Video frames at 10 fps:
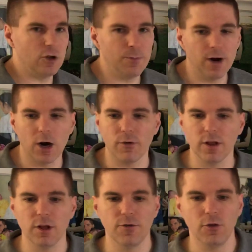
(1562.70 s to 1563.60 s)
your power
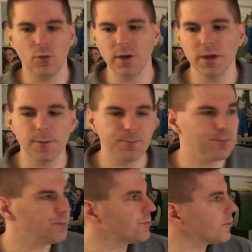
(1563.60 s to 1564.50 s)
ranking for the week.
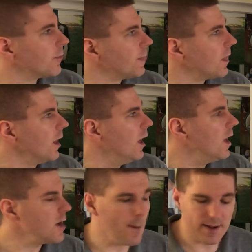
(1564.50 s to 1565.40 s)

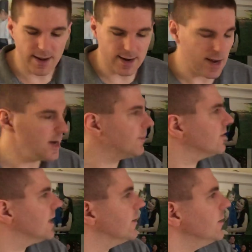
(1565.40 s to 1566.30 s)
Coming in at number
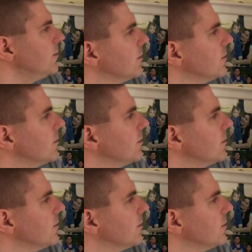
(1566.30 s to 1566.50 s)
7,